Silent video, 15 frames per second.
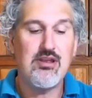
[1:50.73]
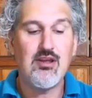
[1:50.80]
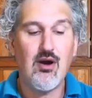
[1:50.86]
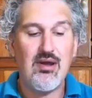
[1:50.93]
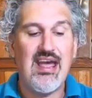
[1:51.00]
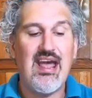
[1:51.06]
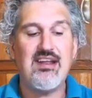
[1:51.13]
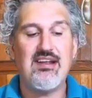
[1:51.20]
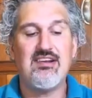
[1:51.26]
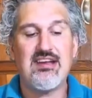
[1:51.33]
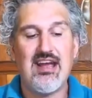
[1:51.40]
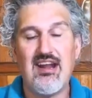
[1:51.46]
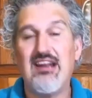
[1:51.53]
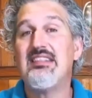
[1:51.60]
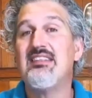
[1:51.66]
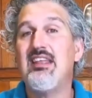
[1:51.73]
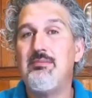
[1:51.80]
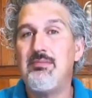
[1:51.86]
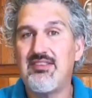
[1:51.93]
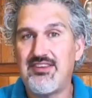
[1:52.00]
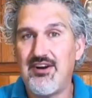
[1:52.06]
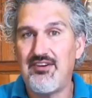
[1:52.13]
go ahead and kind of
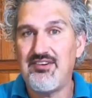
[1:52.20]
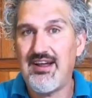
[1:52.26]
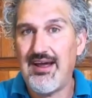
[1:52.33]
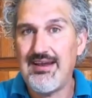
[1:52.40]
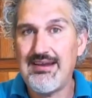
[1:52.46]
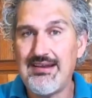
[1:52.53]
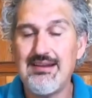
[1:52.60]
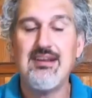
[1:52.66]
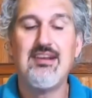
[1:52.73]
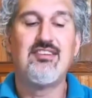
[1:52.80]
limit their diet,